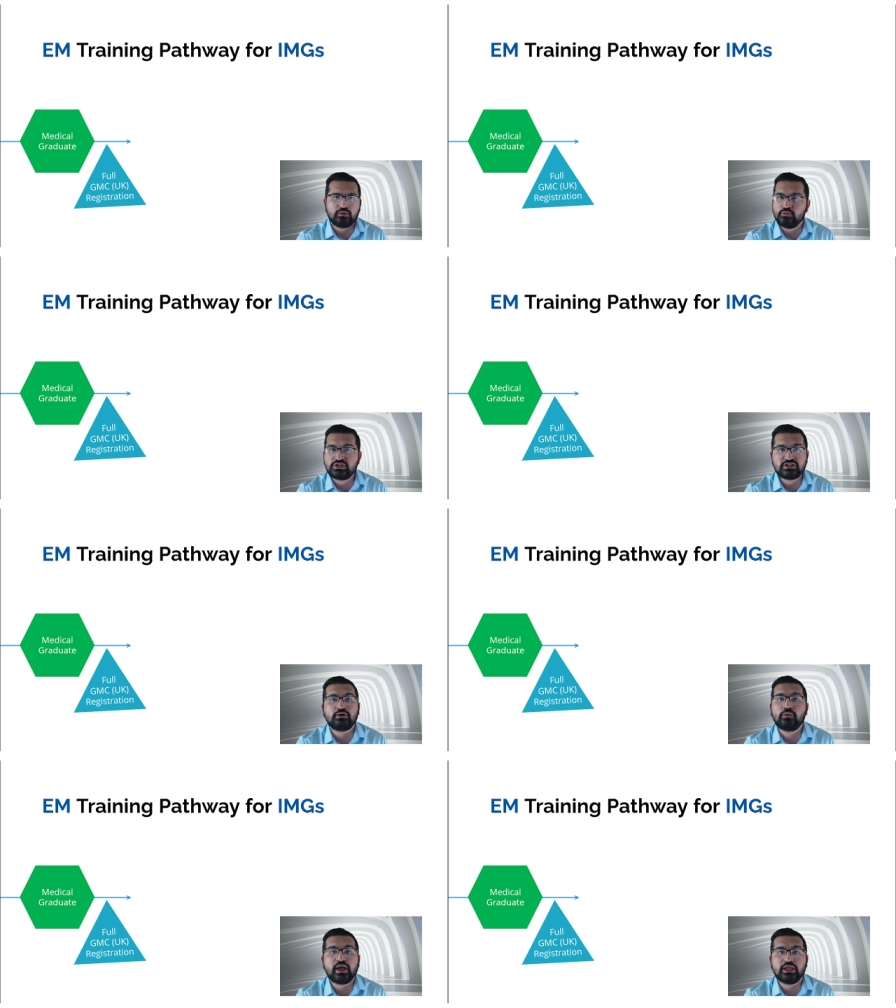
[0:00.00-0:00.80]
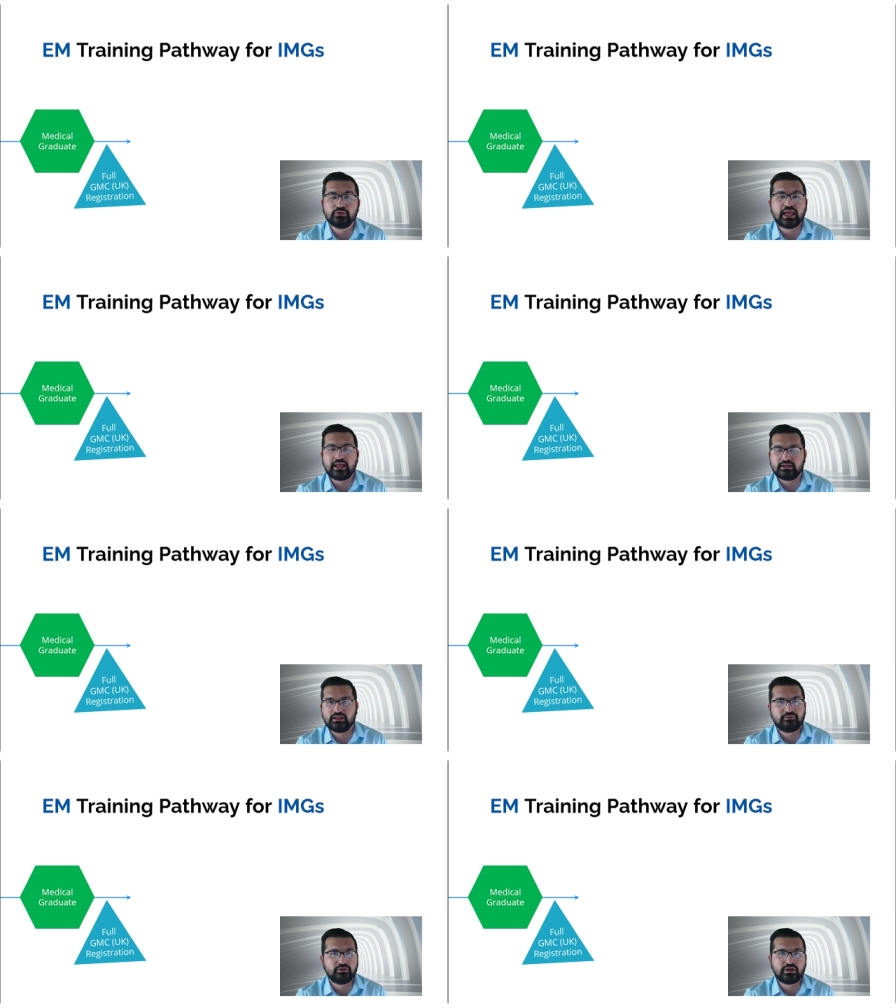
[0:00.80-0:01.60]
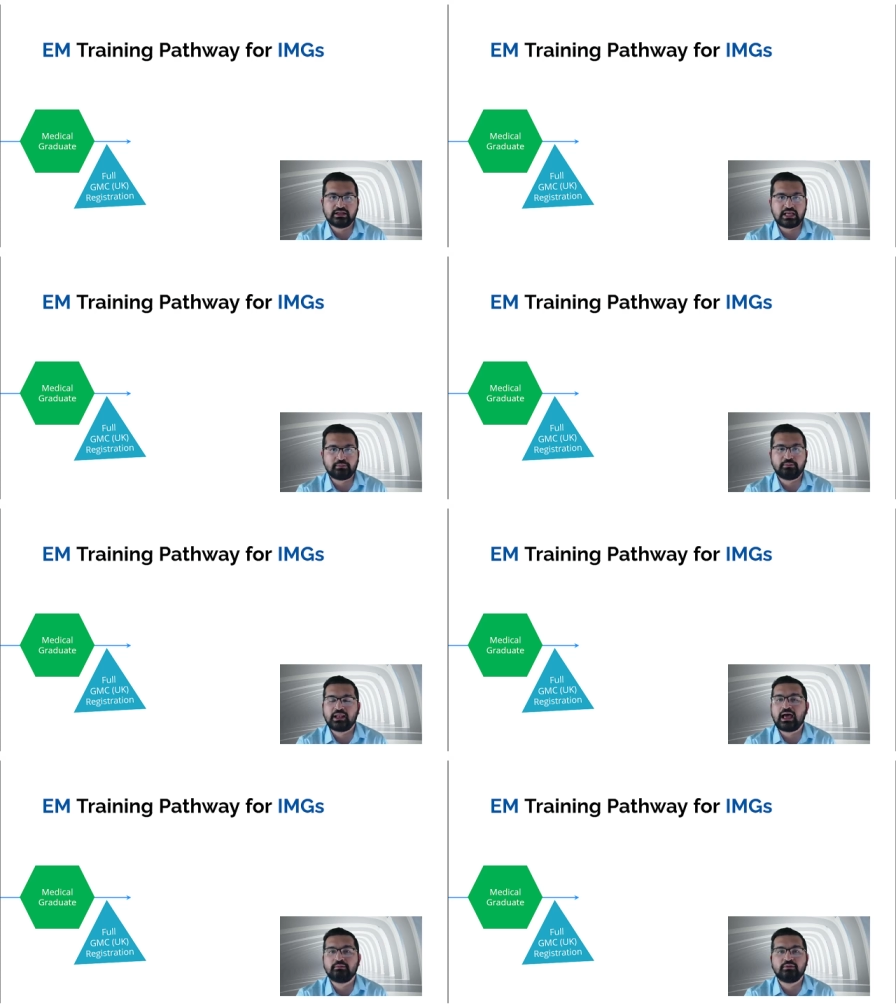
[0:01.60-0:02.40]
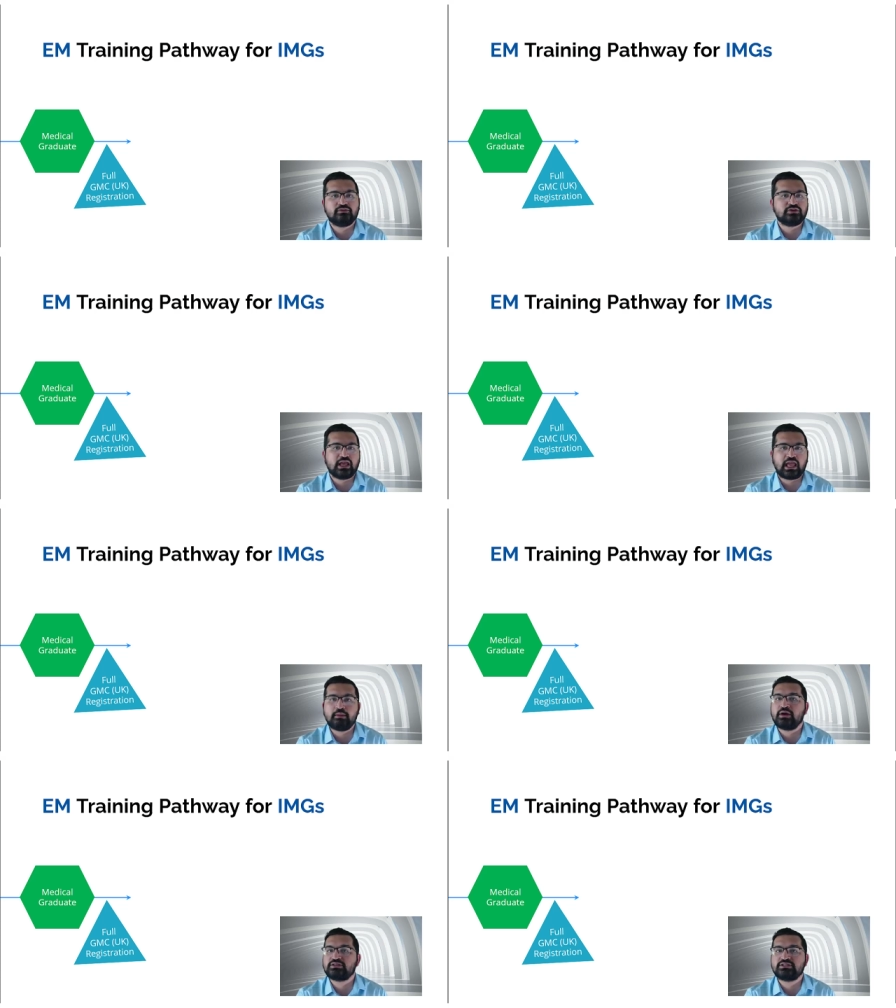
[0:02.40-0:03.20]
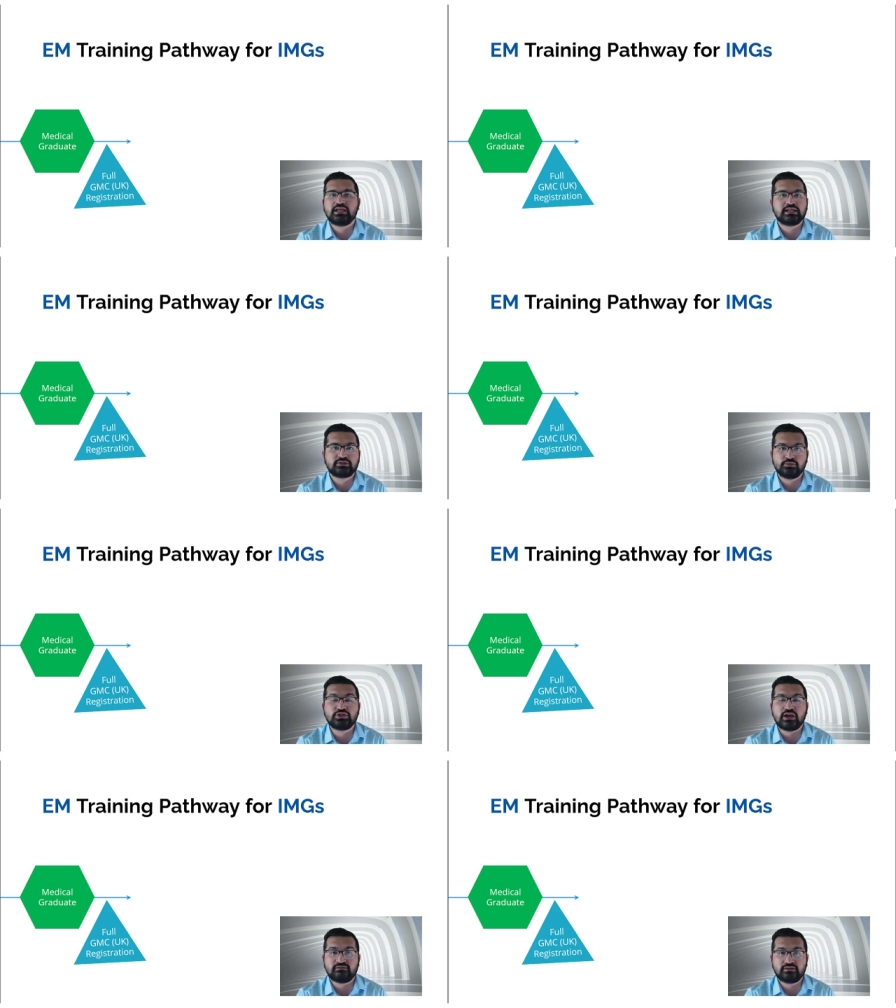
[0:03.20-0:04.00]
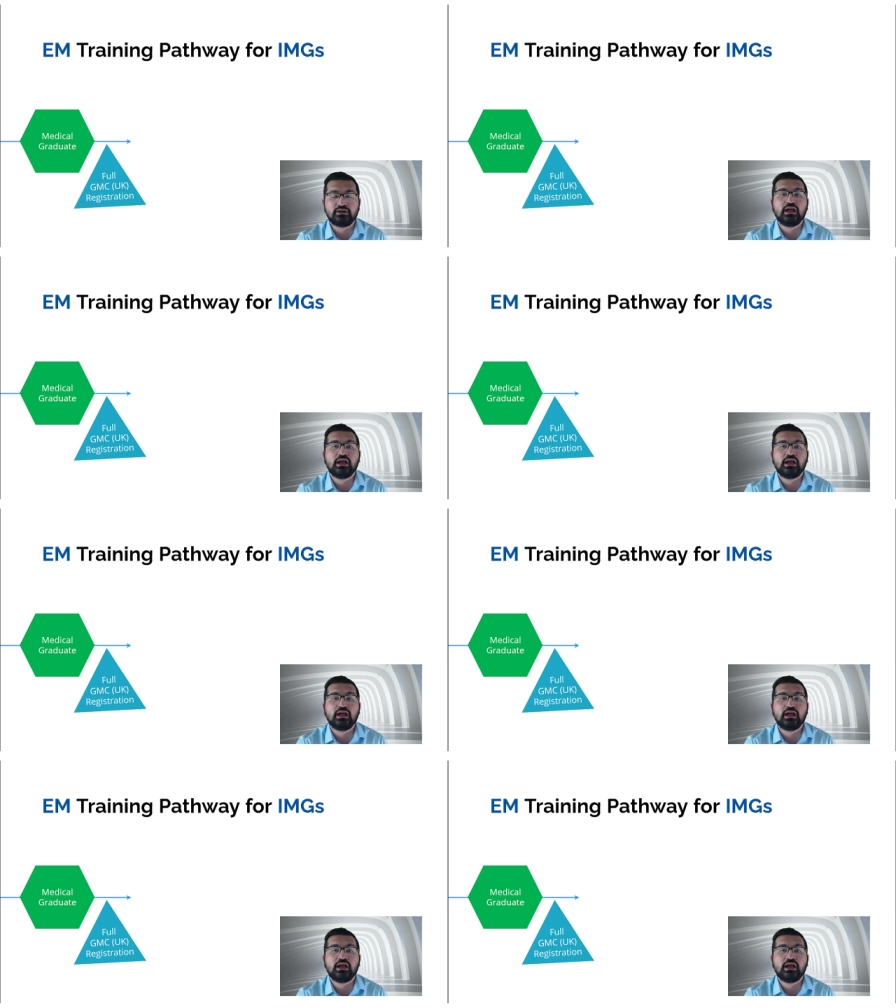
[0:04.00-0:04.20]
Whichever way you get, if you can take PLAB, if you take MRCS, whichever,